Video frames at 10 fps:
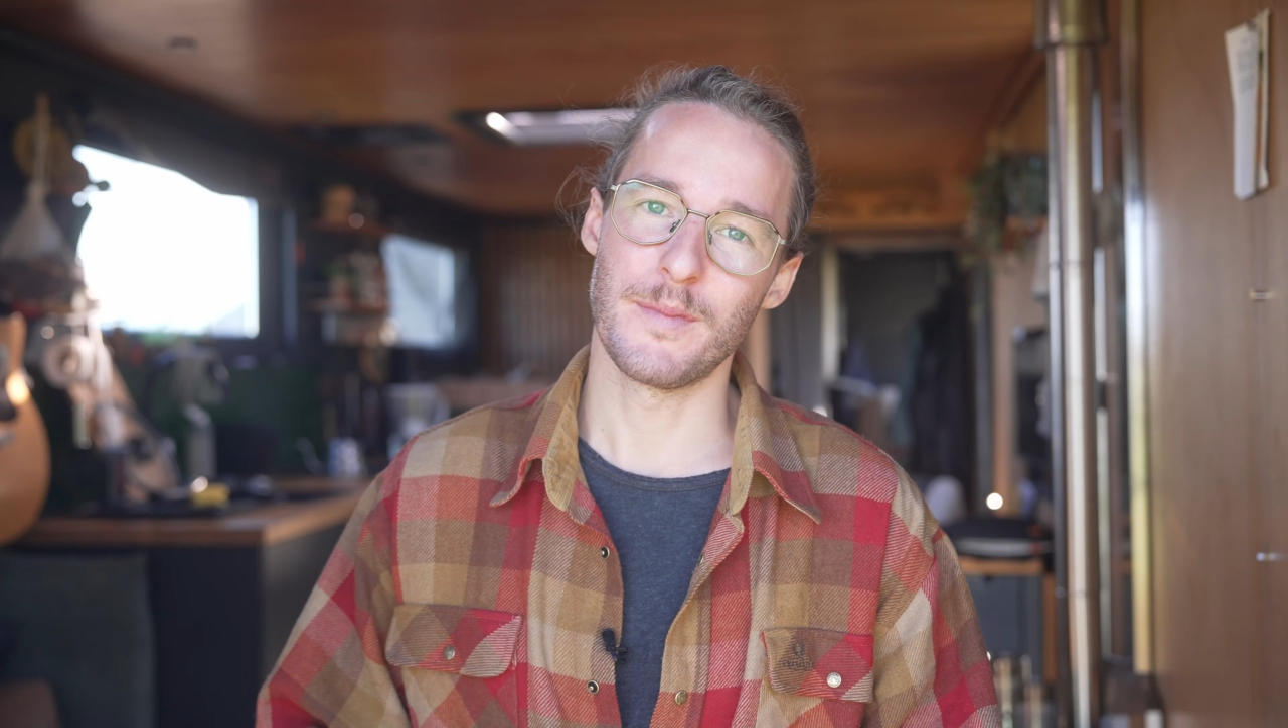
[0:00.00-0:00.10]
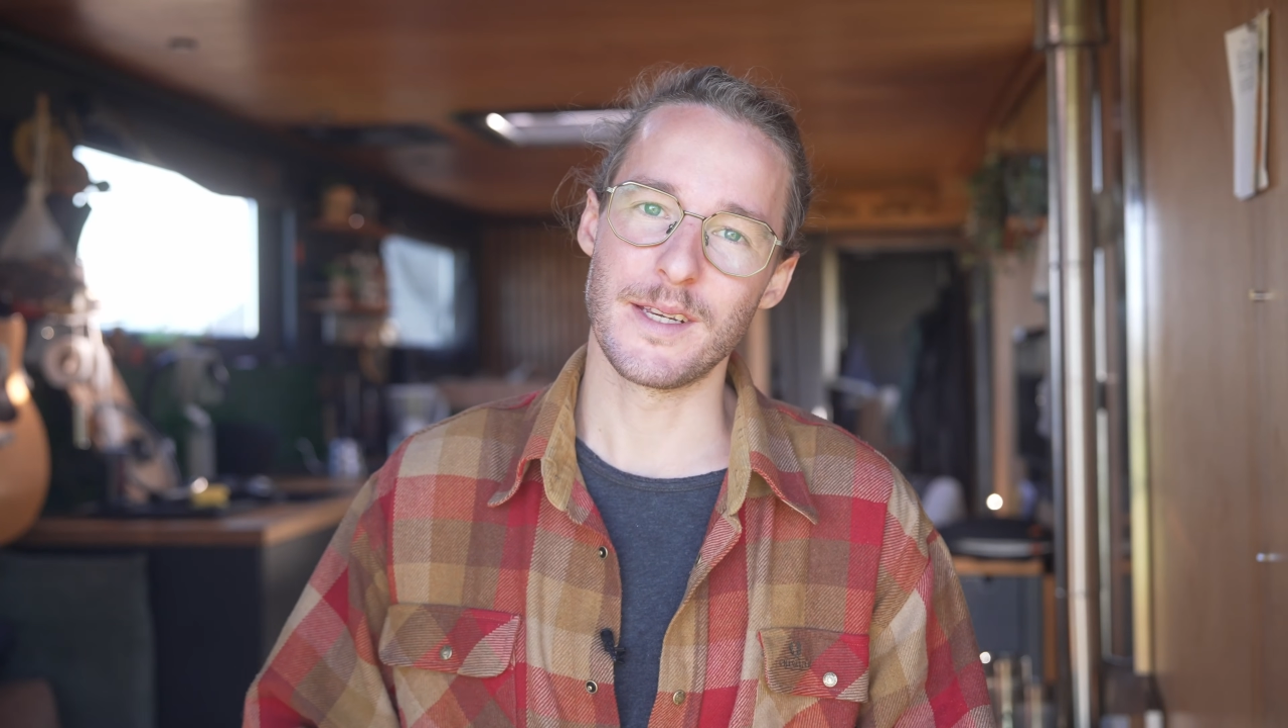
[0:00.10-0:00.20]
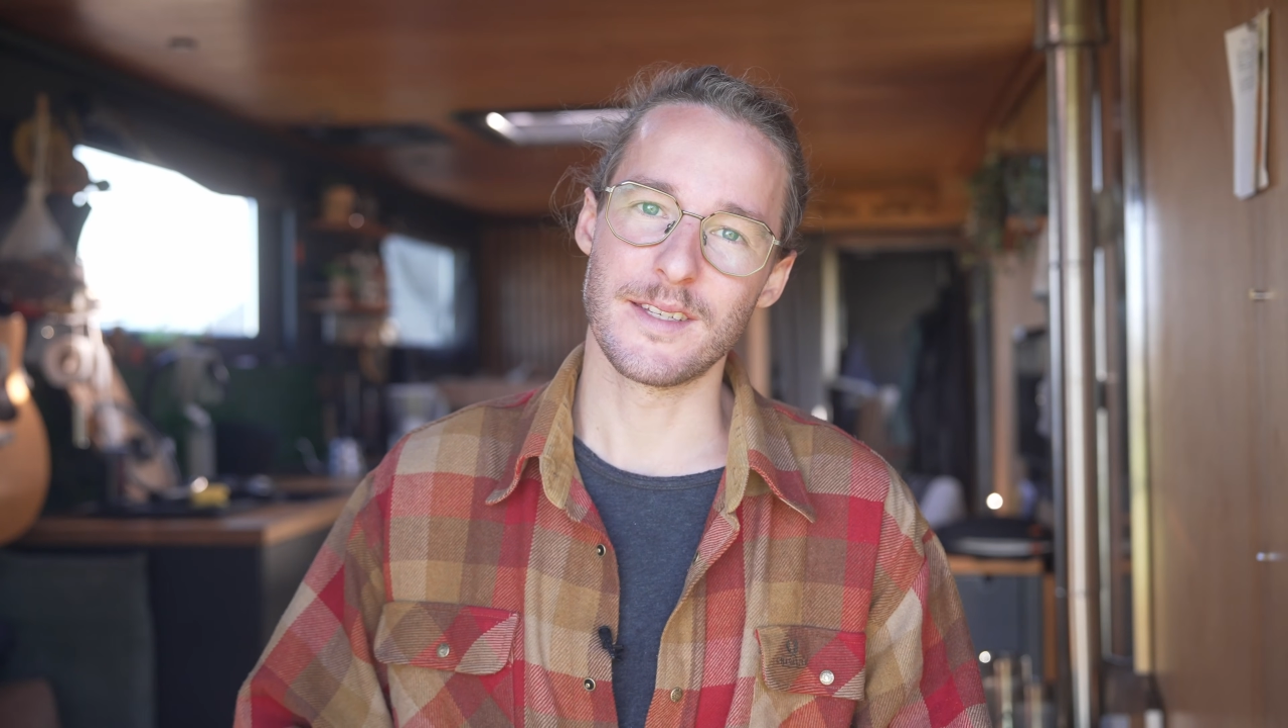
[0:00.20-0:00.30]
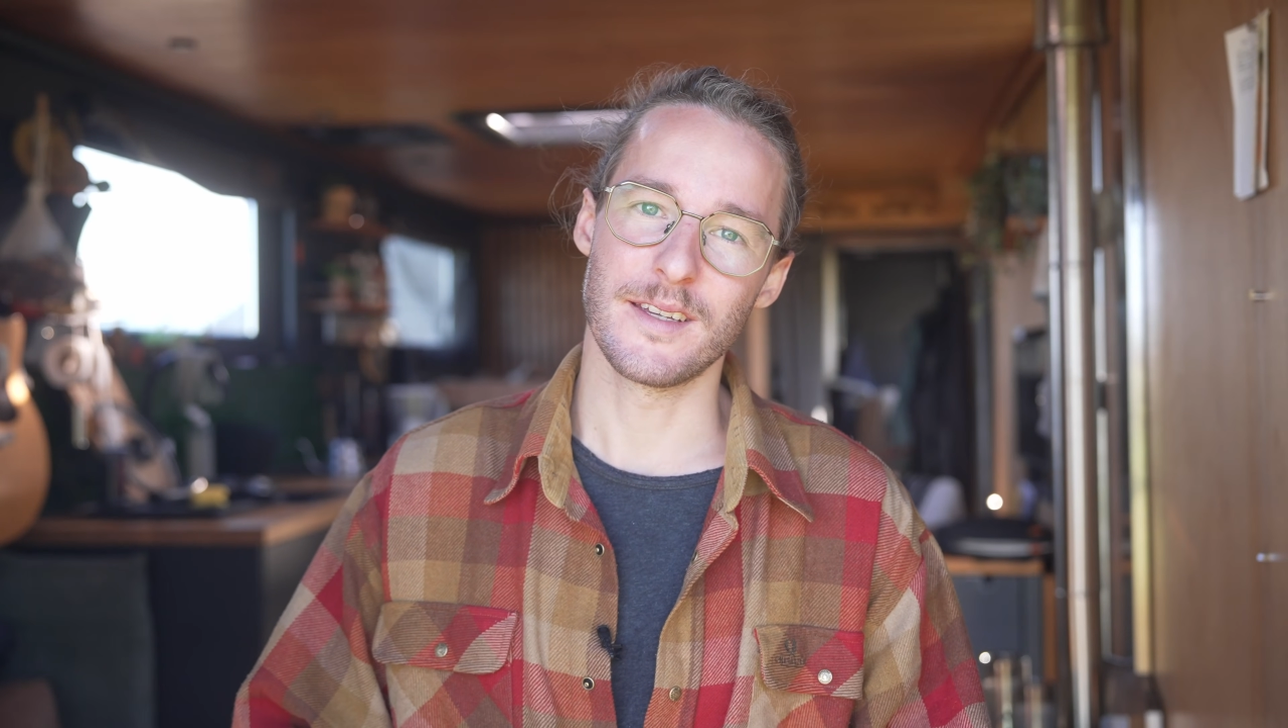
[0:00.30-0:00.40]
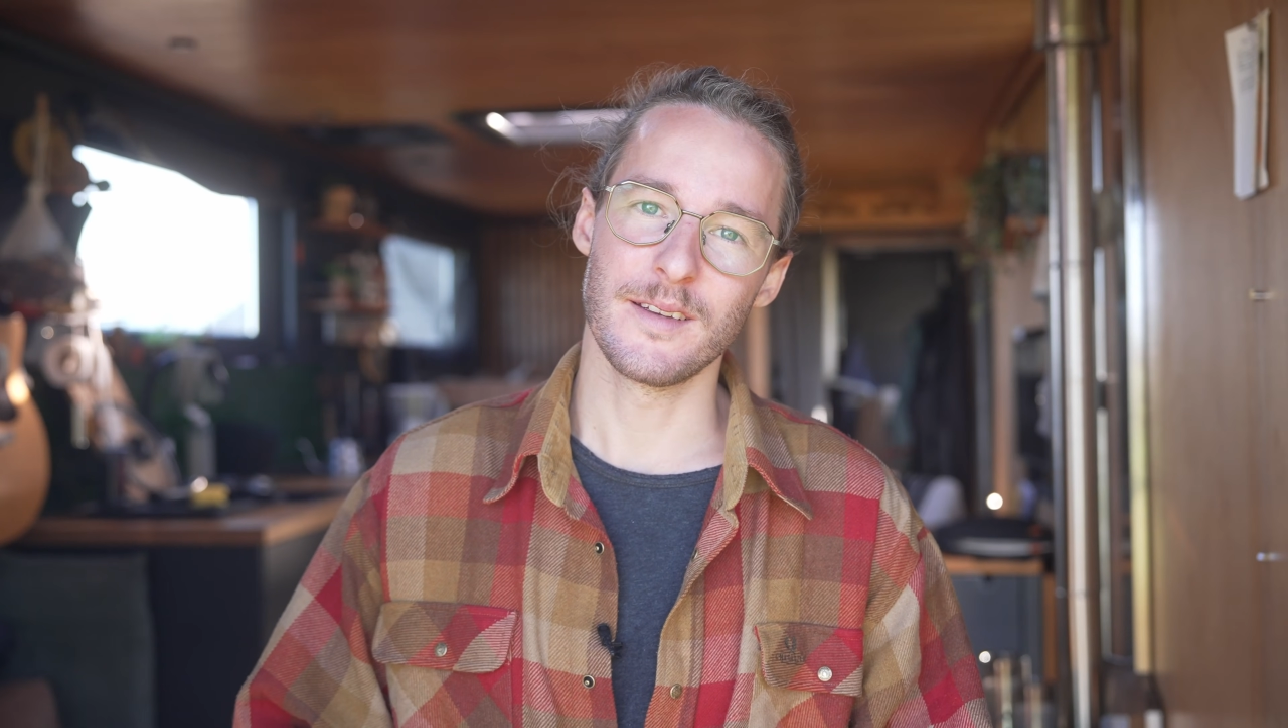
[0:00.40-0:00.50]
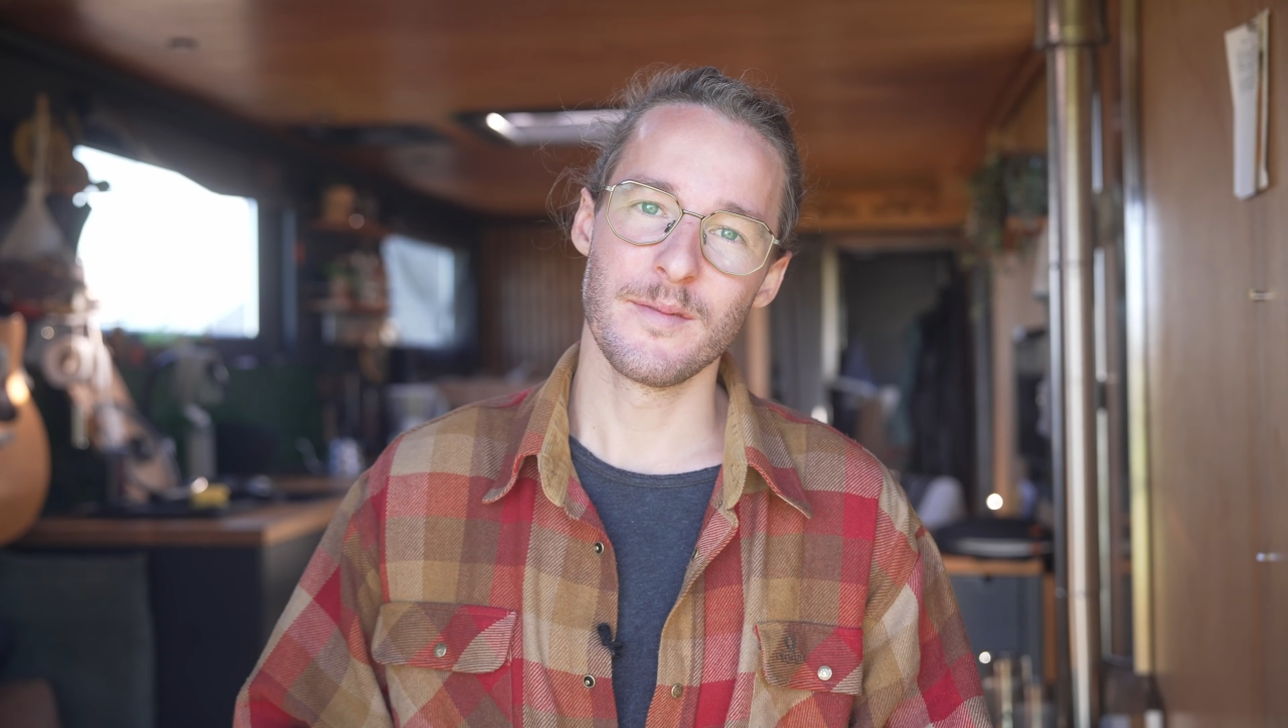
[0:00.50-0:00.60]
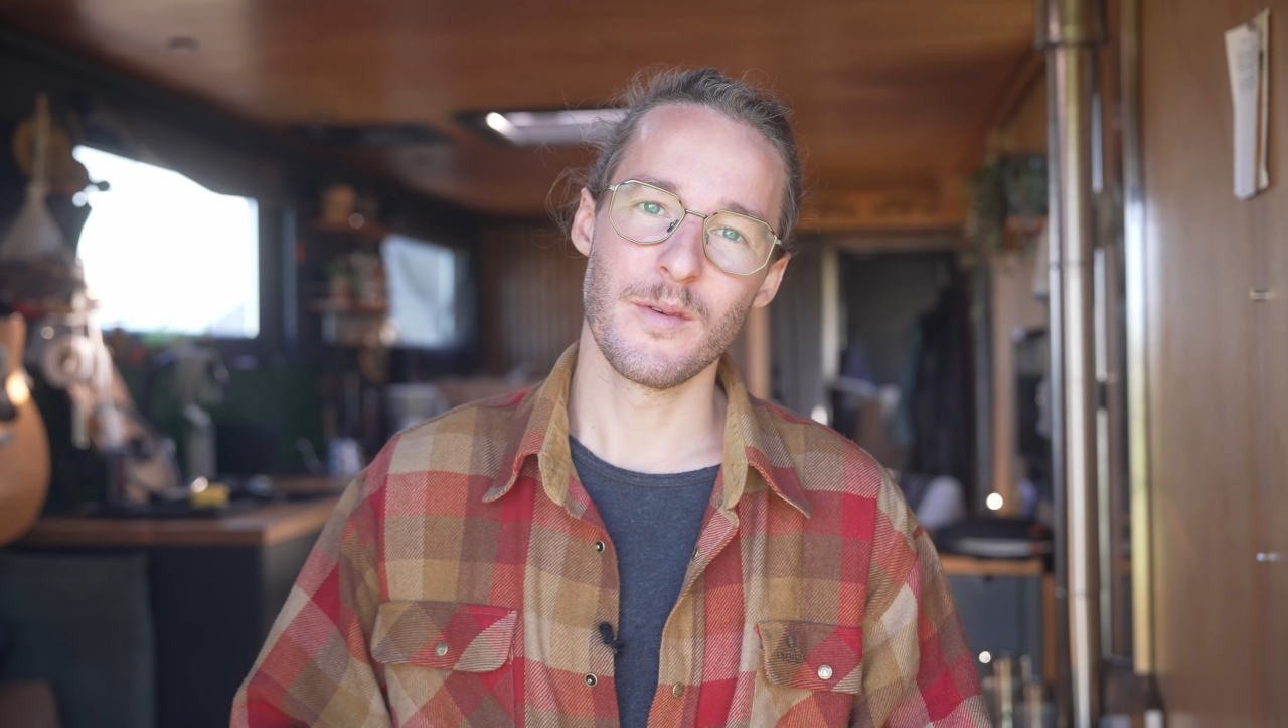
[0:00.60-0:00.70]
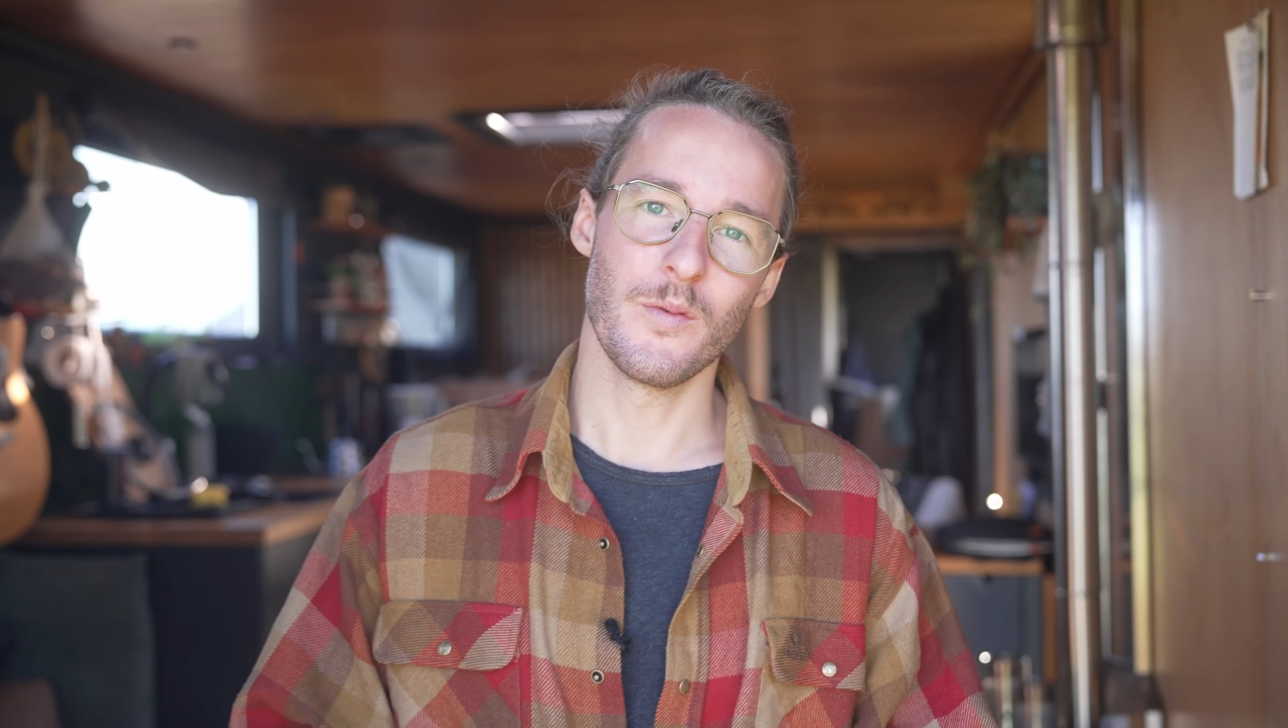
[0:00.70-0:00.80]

mixing